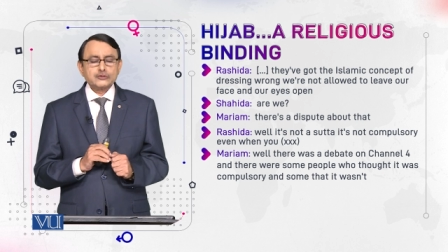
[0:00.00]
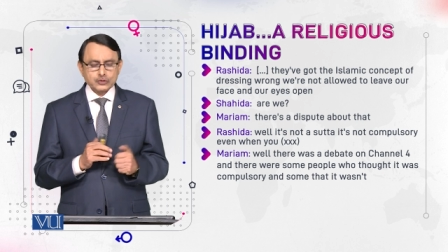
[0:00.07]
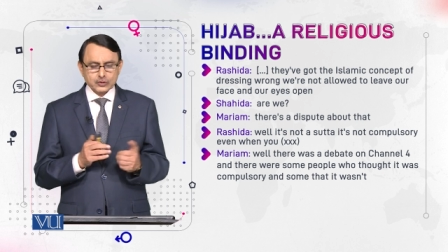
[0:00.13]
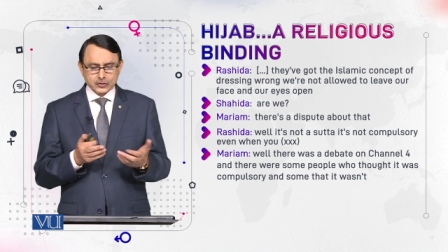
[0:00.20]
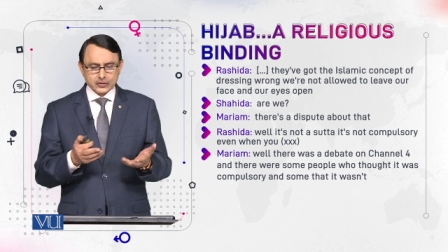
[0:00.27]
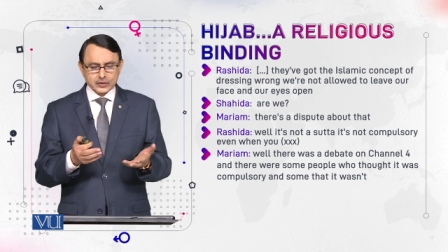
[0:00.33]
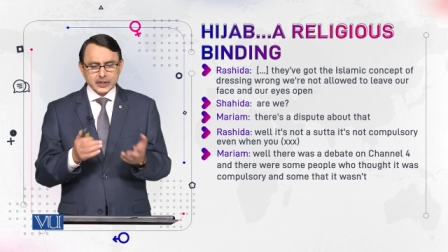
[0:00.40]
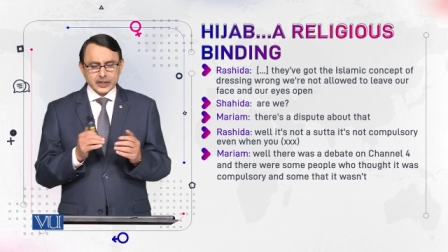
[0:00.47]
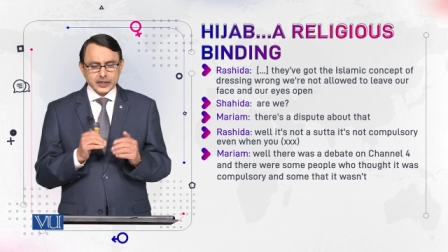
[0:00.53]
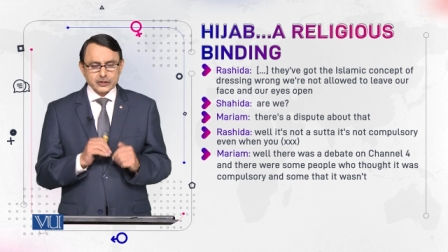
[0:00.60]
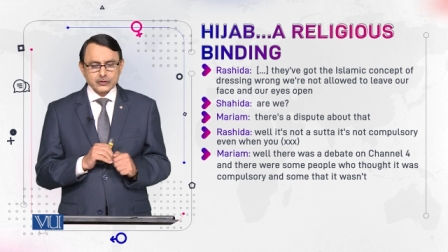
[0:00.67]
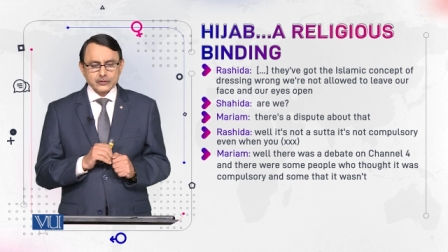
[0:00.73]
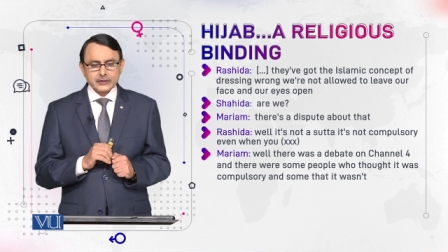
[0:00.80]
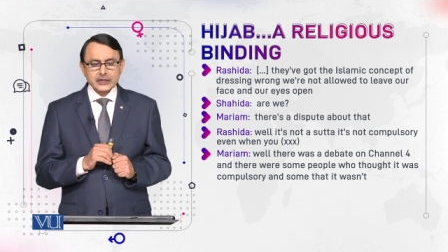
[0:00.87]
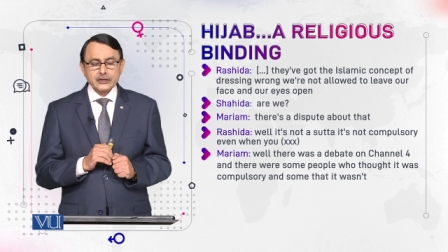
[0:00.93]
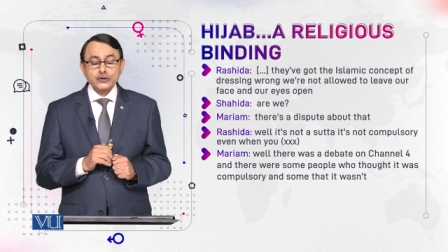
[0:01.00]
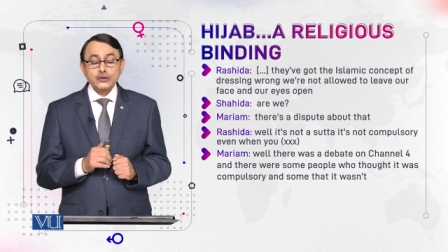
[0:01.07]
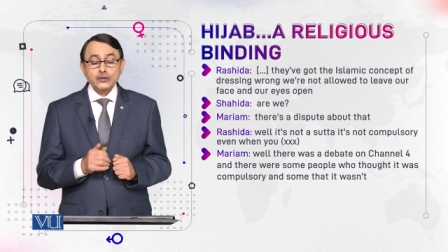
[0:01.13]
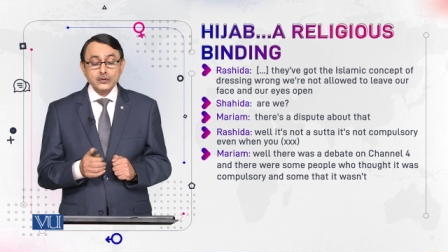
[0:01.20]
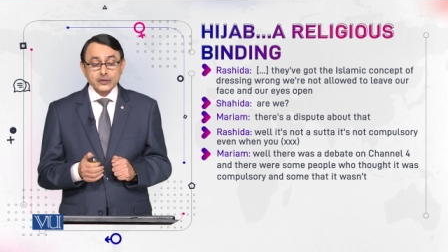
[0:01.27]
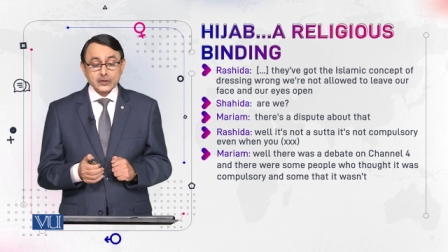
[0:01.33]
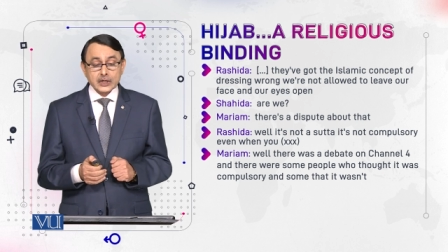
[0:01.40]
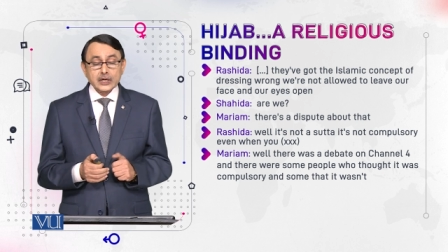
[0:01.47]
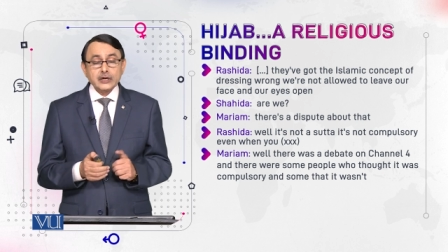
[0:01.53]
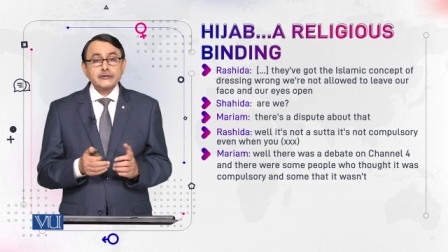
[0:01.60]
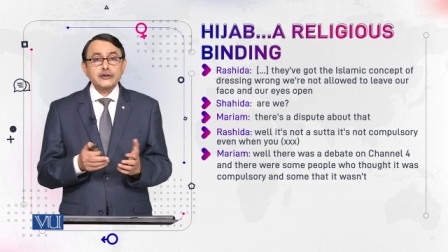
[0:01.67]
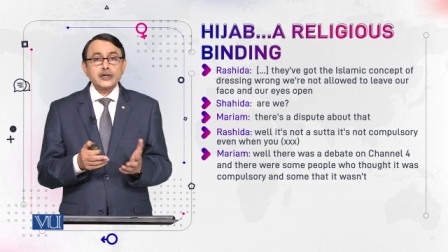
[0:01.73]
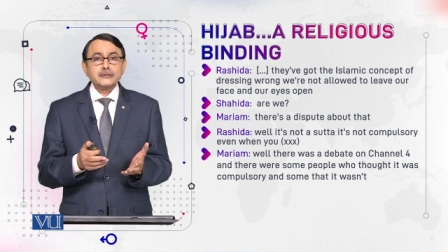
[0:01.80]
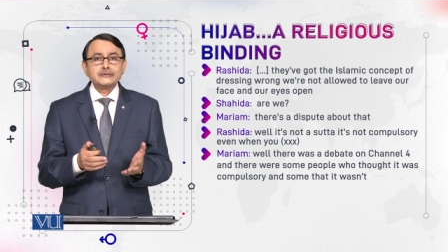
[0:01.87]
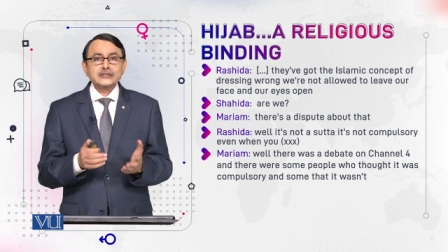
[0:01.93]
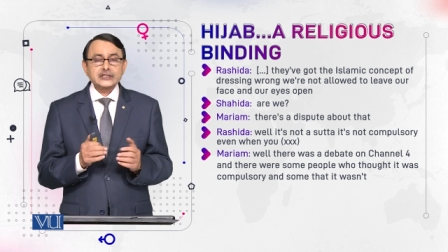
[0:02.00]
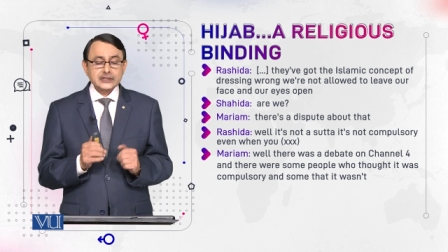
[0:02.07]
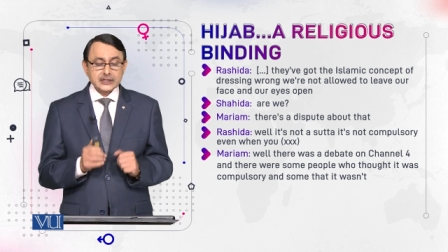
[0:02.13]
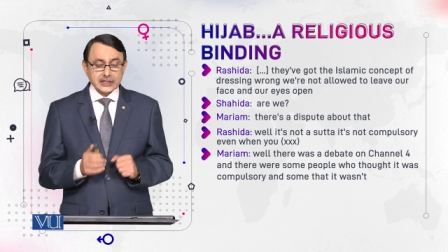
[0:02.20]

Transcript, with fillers: so you will know from this